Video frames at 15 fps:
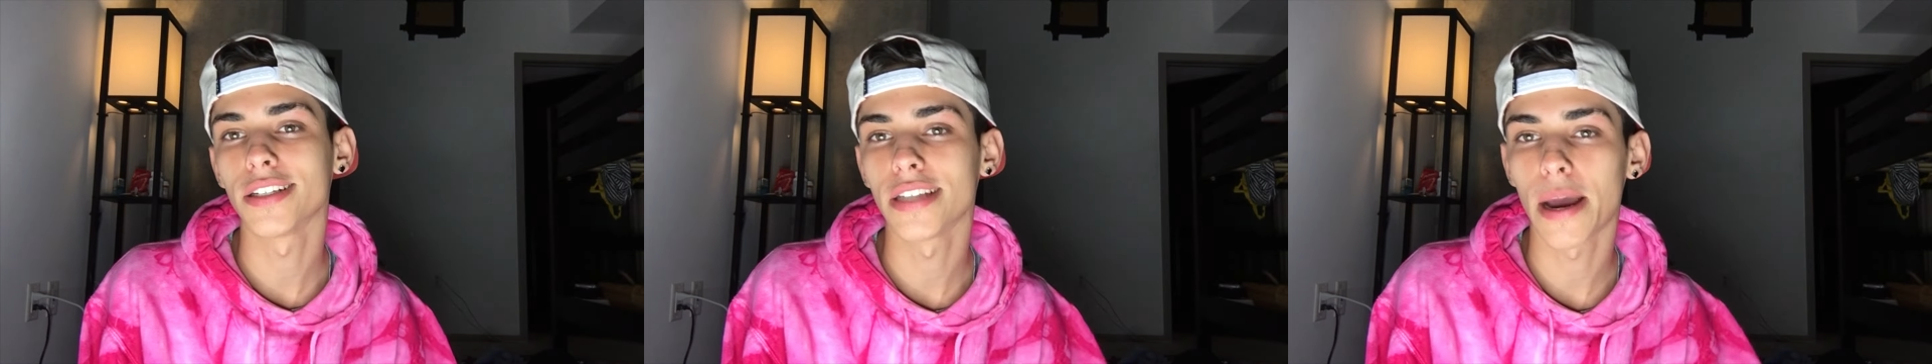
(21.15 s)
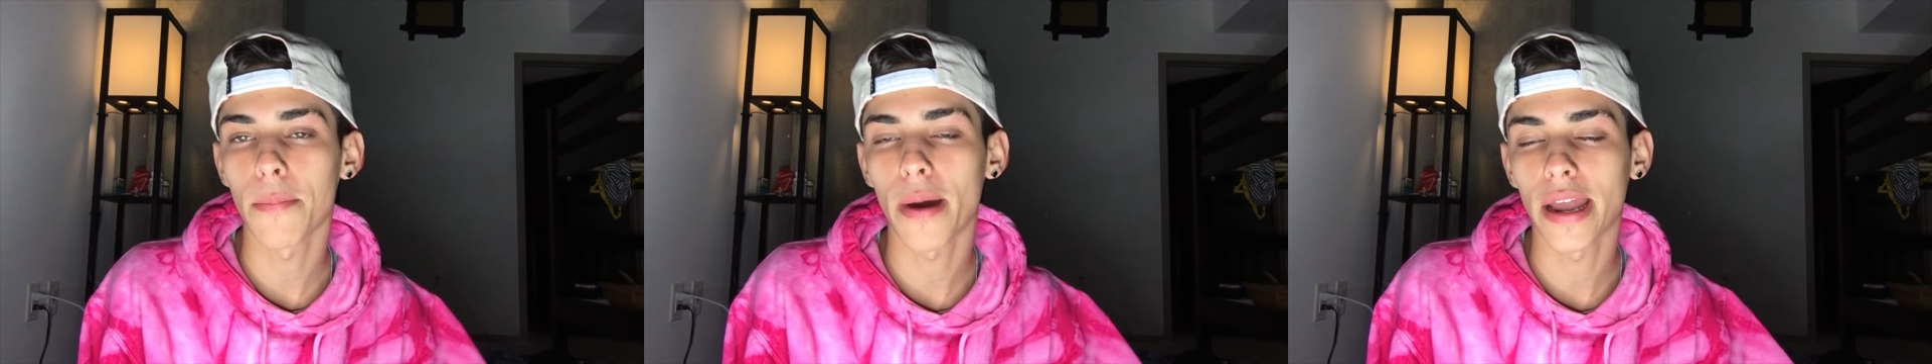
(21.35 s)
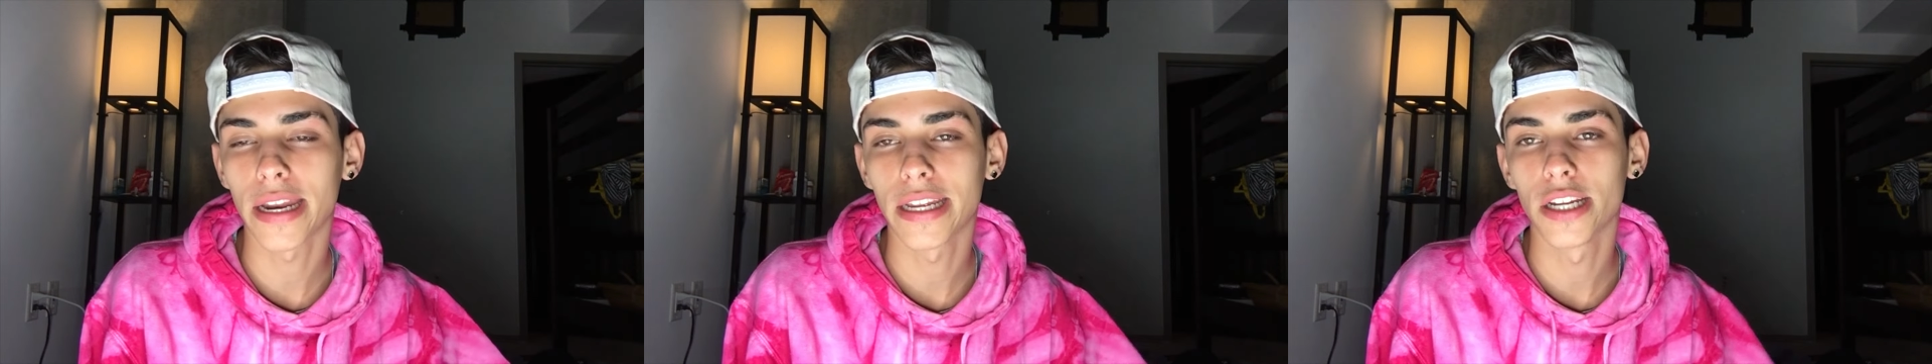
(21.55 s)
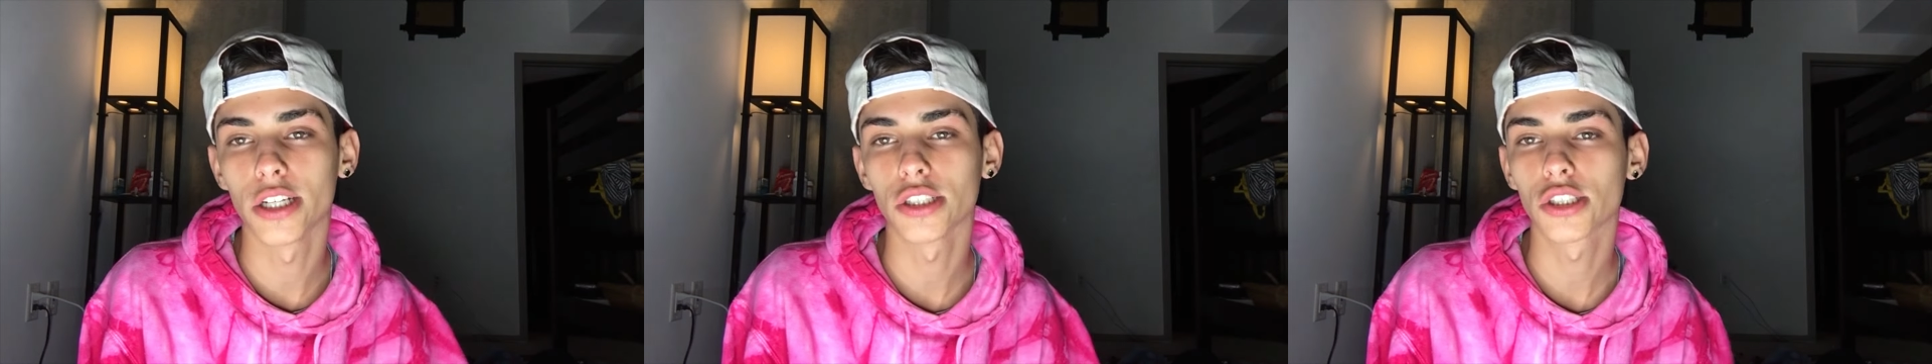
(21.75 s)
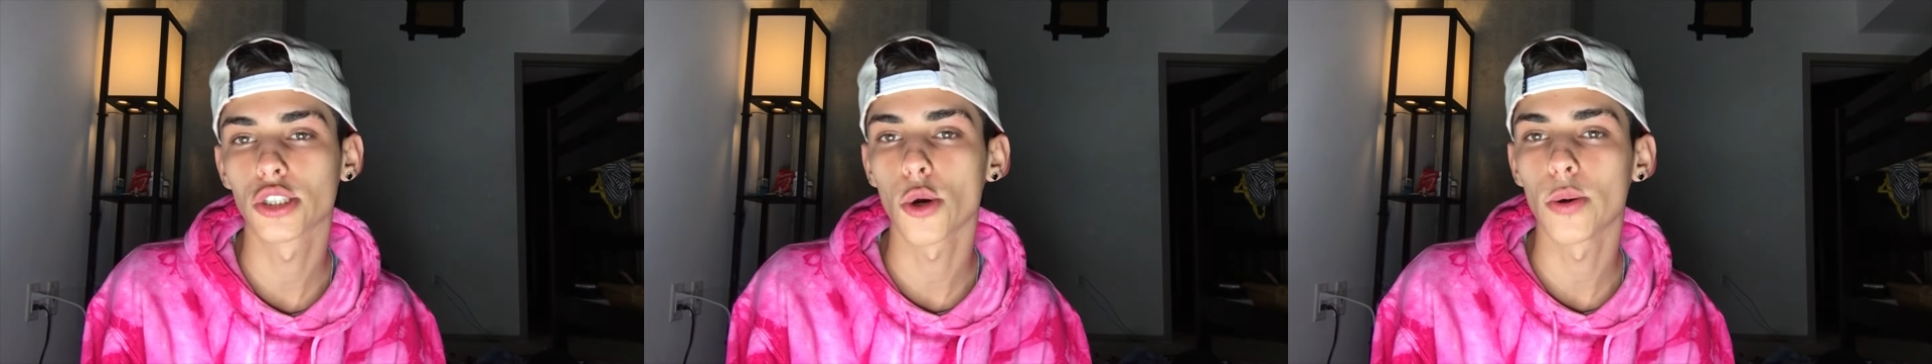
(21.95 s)
Y'all about to hear
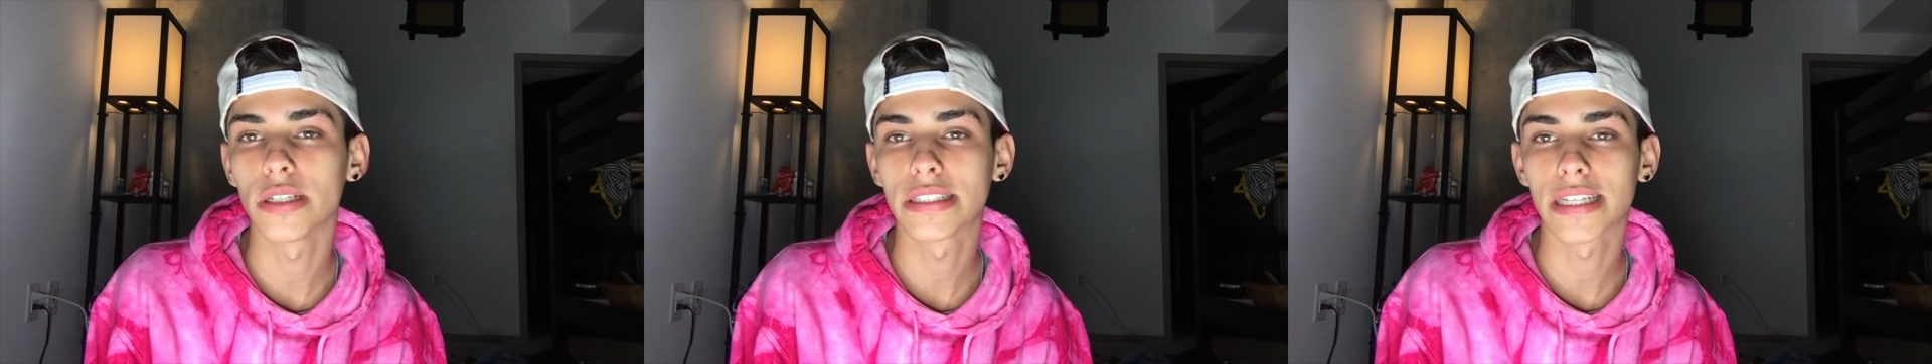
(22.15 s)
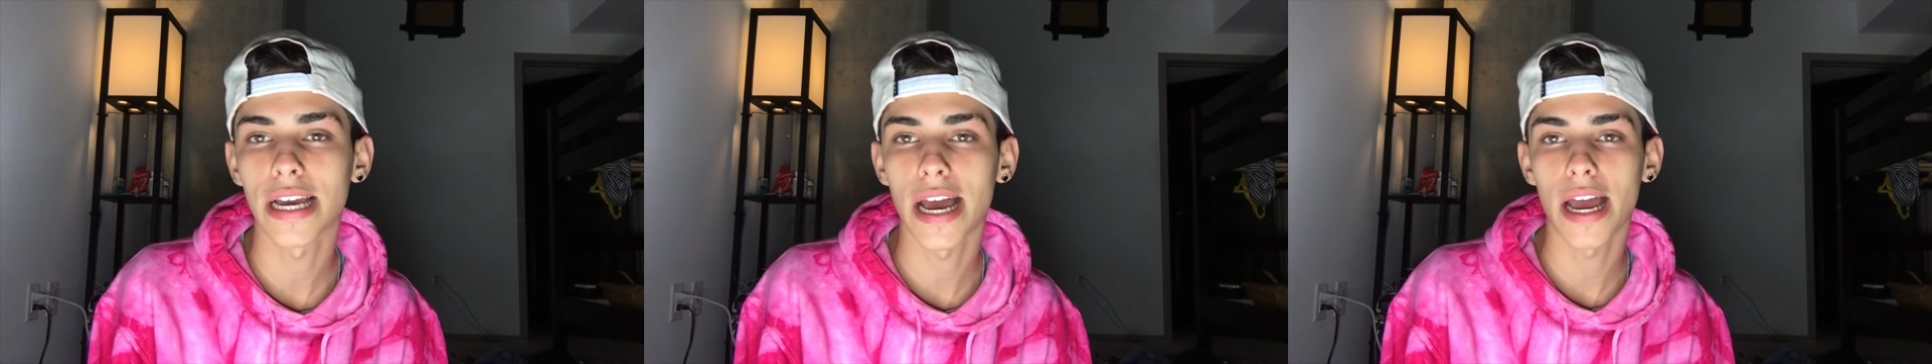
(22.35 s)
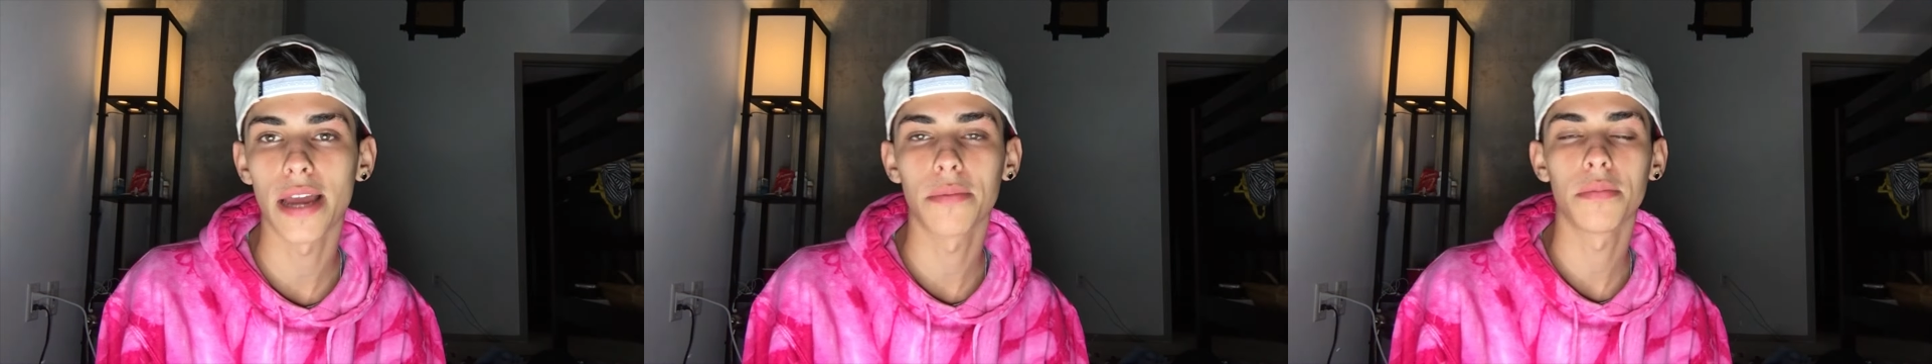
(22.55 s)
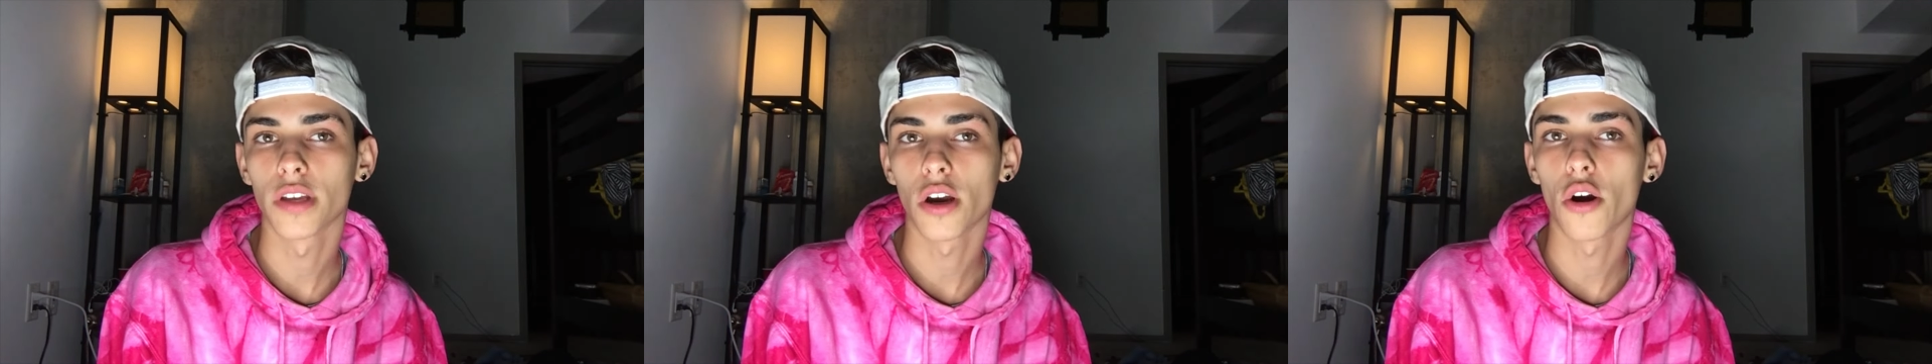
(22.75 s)
story time